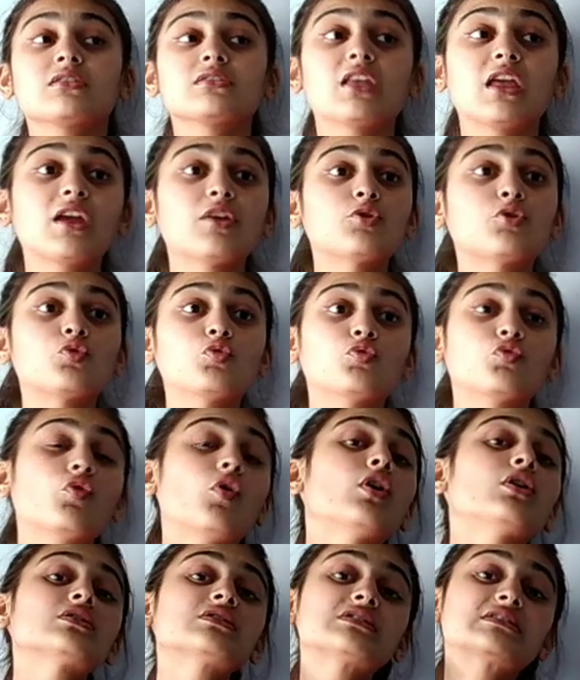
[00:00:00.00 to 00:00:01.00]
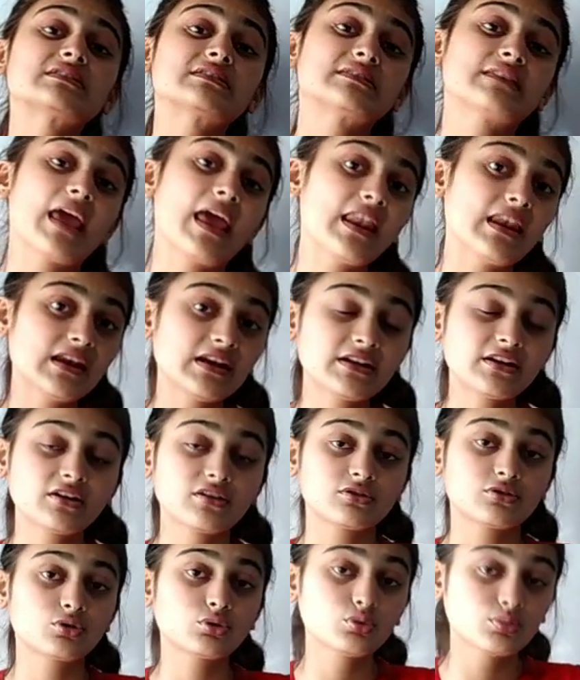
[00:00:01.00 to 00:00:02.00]
They won't sell it
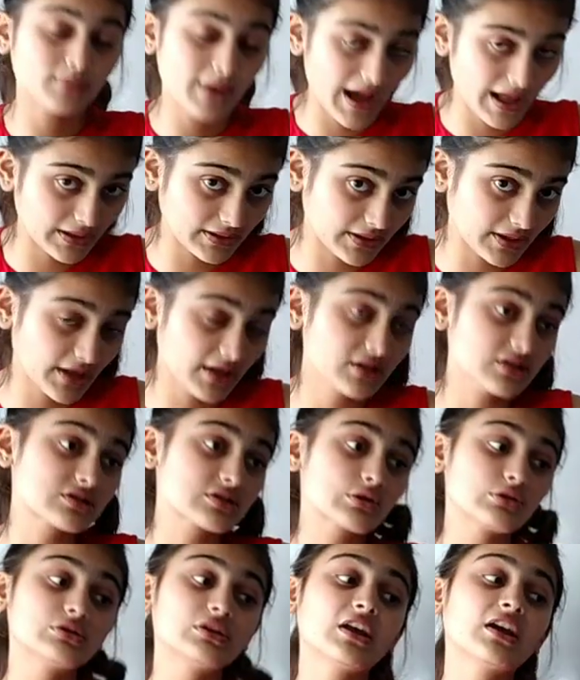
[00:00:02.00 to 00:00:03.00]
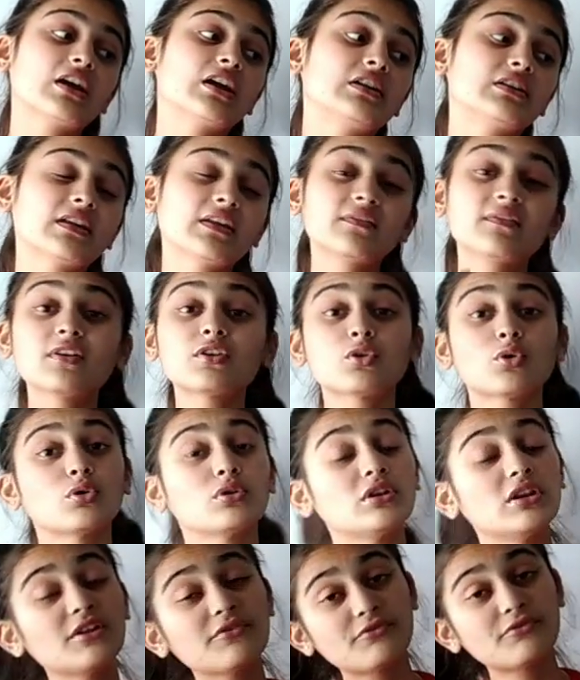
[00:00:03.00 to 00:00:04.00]
to market, so they cultivate
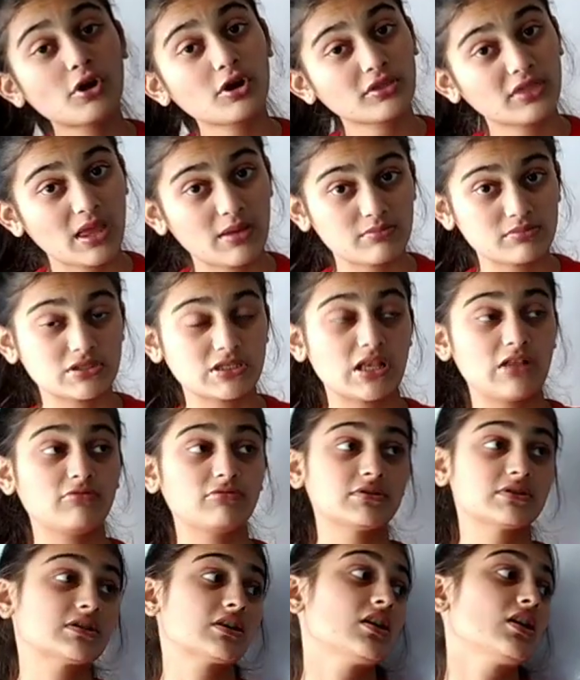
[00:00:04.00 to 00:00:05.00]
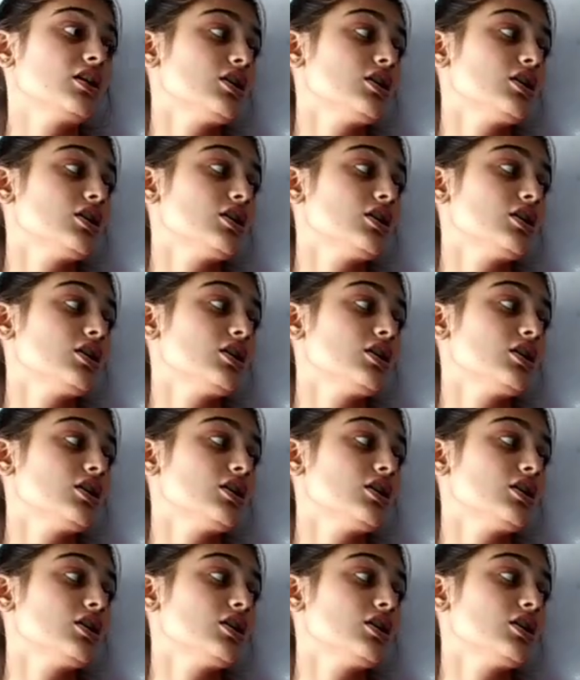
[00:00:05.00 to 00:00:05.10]
only for themselves.